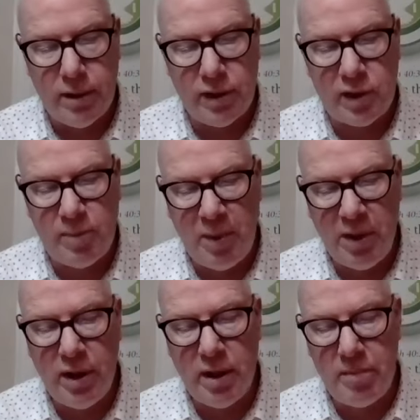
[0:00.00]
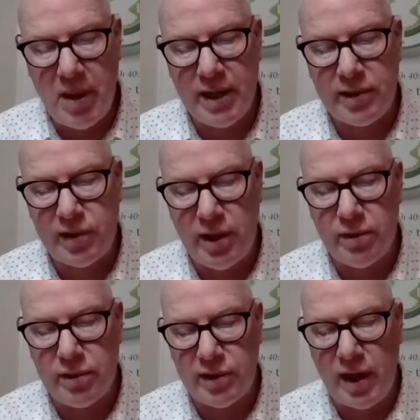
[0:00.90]
The Spirit makes
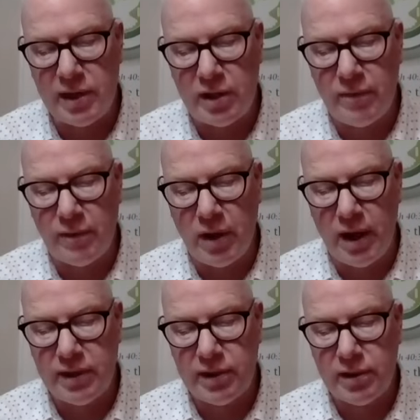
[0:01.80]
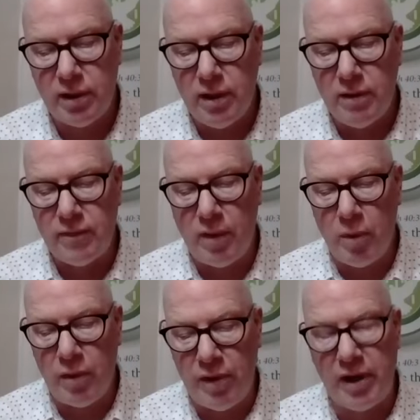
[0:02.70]
intercession for us
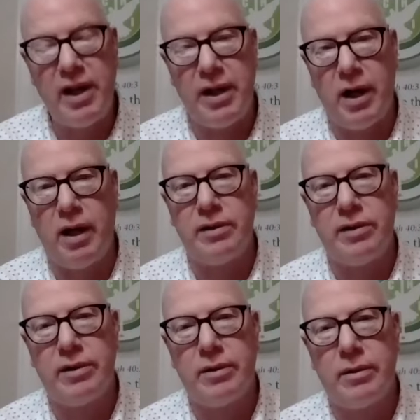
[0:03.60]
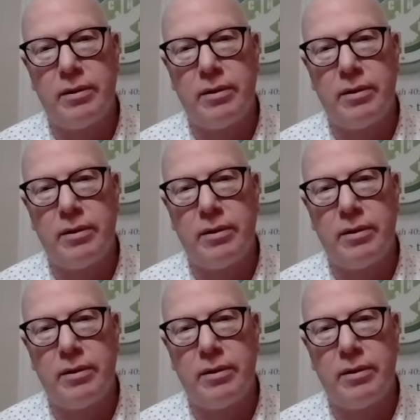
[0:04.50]
from within us.